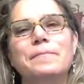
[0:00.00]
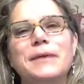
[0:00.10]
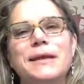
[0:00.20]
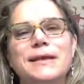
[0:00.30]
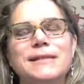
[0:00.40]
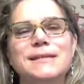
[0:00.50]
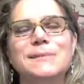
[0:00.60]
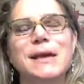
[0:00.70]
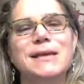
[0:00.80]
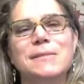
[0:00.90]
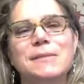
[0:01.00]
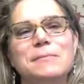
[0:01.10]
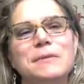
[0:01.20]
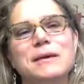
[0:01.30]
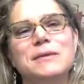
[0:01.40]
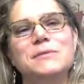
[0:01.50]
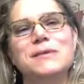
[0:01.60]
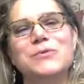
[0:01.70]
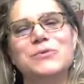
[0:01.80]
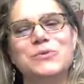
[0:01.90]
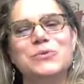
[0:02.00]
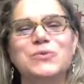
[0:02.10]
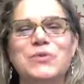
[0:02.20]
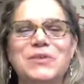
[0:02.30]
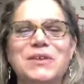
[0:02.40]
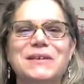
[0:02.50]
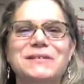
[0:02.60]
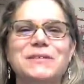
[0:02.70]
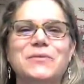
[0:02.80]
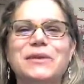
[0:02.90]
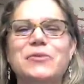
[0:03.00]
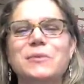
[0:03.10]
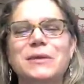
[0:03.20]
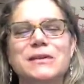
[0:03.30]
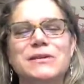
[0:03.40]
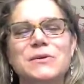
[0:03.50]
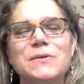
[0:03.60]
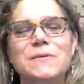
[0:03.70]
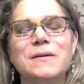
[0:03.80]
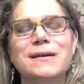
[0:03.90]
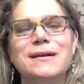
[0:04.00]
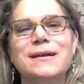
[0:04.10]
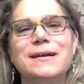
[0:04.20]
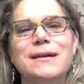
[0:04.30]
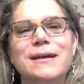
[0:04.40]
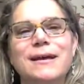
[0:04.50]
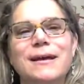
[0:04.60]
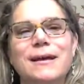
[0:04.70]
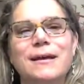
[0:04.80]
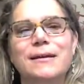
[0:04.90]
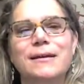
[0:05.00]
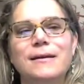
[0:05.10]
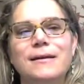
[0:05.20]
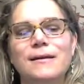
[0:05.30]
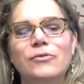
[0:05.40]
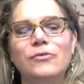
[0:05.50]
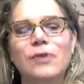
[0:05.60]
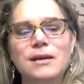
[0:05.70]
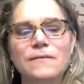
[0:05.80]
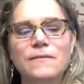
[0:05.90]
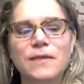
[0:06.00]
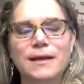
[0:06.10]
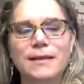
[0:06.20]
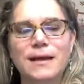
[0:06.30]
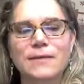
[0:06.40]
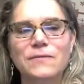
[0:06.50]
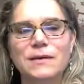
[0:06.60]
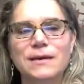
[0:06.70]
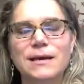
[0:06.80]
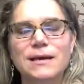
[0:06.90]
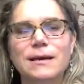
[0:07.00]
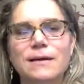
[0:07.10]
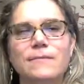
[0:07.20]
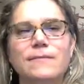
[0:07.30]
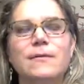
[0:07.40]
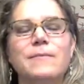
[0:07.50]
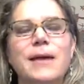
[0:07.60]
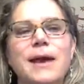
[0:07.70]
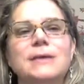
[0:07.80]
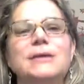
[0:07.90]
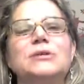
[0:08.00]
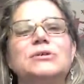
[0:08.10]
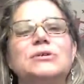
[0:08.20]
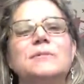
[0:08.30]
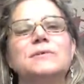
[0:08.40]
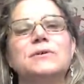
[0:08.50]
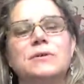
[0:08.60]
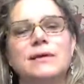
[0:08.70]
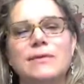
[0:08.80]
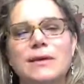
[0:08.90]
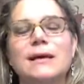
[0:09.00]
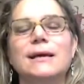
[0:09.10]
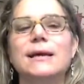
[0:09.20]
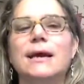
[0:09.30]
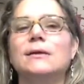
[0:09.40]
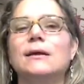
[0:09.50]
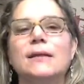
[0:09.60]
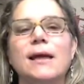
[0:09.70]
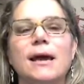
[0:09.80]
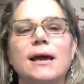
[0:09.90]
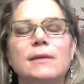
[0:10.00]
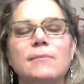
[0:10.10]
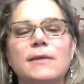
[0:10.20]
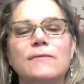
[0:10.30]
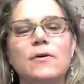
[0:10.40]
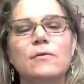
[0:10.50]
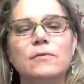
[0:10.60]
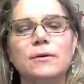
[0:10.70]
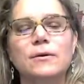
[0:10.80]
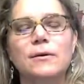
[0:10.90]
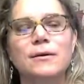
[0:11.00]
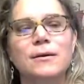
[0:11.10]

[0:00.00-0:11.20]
be in this pandemic because we don't do the things that we normally do. And trying to find that feeling of companionship, certainly we can connect online and by phone, or